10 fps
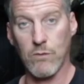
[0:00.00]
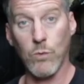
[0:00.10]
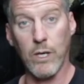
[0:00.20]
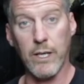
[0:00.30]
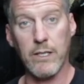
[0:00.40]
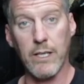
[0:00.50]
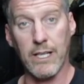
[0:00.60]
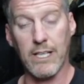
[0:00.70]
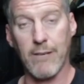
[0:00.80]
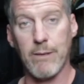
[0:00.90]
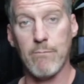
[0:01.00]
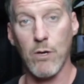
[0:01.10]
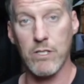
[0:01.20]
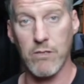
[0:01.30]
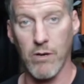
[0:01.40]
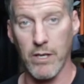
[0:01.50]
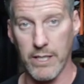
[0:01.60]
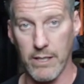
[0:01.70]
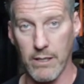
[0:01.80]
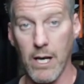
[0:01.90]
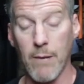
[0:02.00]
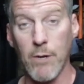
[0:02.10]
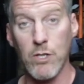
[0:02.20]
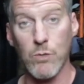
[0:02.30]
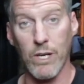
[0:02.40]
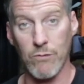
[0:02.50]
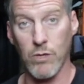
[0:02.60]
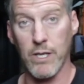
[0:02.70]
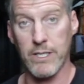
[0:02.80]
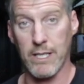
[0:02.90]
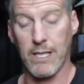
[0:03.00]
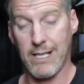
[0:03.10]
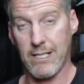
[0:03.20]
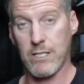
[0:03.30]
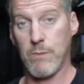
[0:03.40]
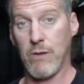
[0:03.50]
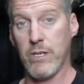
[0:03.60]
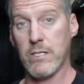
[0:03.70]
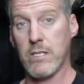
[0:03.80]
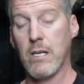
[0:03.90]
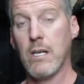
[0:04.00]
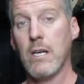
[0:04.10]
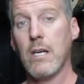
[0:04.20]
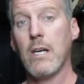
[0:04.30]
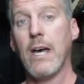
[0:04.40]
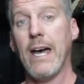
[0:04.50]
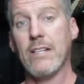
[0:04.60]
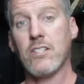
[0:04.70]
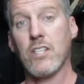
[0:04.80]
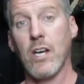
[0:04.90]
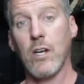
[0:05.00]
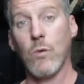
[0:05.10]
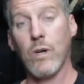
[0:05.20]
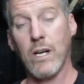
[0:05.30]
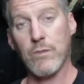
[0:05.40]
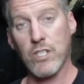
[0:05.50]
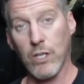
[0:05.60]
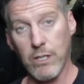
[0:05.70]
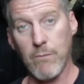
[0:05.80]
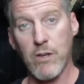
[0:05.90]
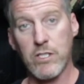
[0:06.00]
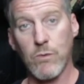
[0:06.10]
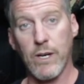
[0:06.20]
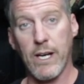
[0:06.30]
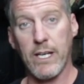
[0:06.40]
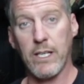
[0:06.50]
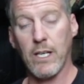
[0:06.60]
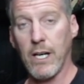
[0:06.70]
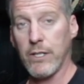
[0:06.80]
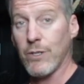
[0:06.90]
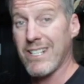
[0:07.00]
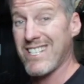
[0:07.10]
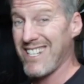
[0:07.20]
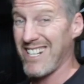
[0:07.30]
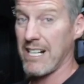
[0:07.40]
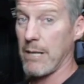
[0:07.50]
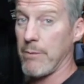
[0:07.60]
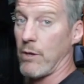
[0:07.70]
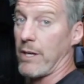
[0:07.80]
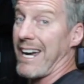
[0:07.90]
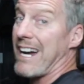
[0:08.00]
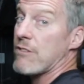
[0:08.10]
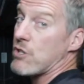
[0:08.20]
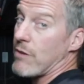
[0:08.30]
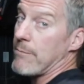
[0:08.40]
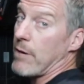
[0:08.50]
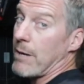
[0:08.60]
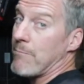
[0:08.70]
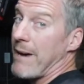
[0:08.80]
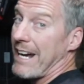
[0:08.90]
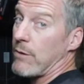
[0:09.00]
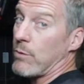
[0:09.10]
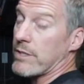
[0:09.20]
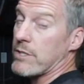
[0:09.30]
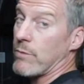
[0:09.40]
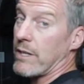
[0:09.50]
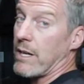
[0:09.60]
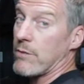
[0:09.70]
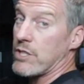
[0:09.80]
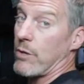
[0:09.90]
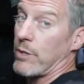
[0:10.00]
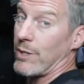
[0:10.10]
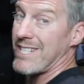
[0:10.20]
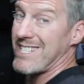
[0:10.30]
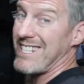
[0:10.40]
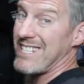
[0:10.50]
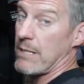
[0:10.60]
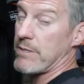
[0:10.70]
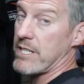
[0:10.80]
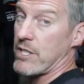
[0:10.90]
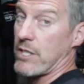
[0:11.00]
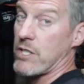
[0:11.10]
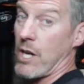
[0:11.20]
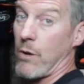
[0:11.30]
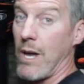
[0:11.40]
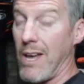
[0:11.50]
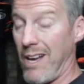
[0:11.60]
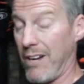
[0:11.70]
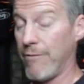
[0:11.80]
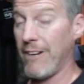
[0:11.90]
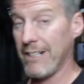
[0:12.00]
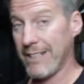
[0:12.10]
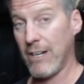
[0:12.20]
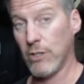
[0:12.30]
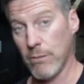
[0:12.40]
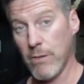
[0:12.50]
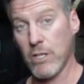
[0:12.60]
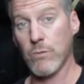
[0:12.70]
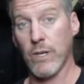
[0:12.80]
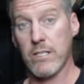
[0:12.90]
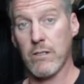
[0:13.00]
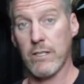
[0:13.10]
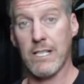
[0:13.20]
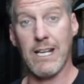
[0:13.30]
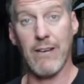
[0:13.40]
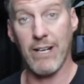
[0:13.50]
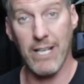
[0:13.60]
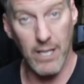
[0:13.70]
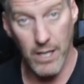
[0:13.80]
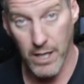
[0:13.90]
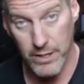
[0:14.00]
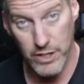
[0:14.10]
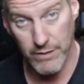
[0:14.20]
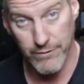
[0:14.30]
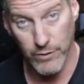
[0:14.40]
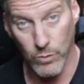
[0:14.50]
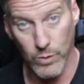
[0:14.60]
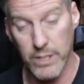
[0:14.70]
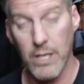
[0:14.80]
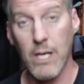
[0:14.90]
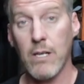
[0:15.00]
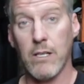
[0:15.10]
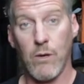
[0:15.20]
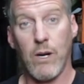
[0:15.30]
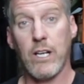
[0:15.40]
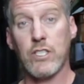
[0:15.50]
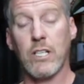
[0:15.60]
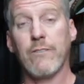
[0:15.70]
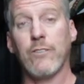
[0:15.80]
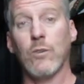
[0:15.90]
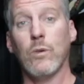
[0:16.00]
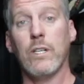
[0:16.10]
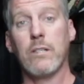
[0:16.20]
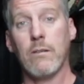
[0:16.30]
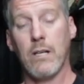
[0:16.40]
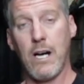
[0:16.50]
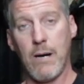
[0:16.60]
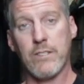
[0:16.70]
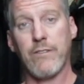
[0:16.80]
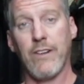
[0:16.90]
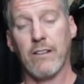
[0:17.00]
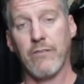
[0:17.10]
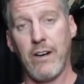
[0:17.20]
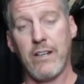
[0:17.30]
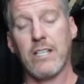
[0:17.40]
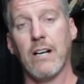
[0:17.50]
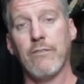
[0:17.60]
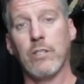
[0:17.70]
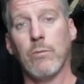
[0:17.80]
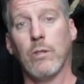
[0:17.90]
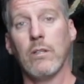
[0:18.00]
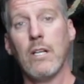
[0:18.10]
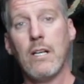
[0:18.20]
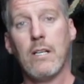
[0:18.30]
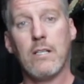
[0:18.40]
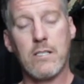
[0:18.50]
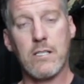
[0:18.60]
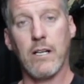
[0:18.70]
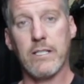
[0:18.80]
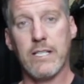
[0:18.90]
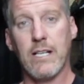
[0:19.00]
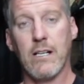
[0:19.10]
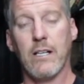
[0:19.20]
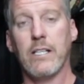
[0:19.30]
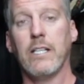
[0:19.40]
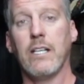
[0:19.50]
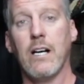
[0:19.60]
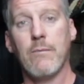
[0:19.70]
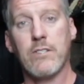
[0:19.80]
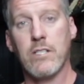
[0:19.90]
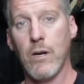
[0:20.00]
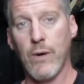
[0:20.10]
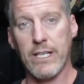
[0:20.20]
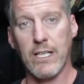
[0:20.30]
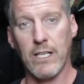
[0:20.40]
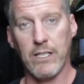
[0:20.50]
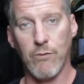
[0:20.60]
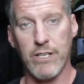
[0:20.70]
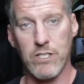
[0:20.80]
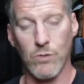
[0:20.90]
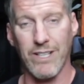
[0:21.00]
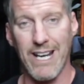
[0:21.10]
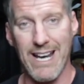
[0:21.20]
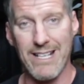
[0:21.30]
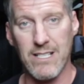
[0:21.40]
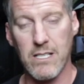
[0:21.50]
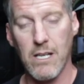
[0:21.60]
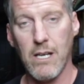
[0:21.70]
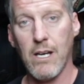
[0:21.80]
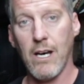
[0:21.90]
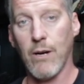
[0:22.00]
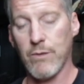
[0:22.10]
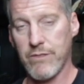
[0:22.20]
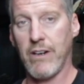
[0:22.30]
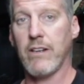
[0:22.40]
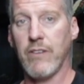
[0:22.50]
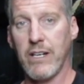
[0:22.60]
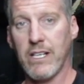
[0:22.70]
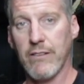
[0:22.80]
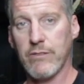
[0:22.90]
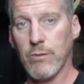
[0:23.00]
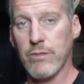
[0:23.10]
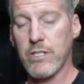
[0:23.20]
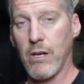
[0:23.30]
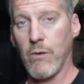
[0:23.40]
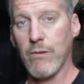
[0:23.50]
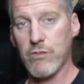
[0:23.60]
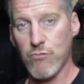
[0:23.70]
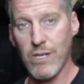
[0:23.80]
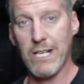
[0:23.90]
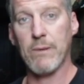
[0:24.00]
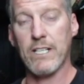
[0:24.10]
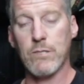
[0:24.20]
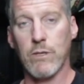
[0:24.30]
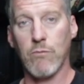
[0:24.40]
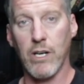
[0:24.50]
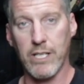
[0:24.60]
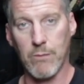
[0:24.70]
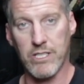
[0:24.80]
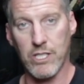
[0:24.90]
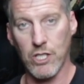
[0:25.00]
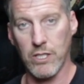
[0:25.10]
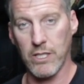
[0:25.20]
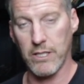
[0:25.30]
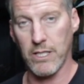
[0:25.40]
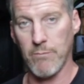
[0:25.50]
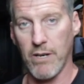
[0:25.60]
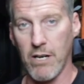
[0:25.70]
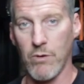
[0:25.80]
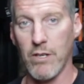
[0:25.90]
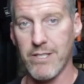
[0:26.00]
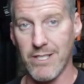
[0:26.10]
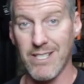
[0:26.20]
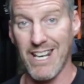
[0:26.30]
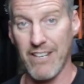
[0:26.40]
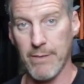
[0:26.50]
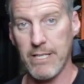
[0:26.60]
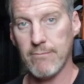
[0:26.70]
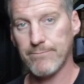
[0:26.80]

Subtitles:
One, it gave me motorway riding experience. And so when I was on the motorway, you could see in a clip earlier how straight my back was when I was showing you the seating position. So I felt that on the motorway. So I didn't have any arching forward, no hunching forward. Arms felt very comfortable, slight decline in the arms, no aching in the wrists or the hands. And I was very, very comfortable. So I was really pleased with the riding position that the bar risers gave me.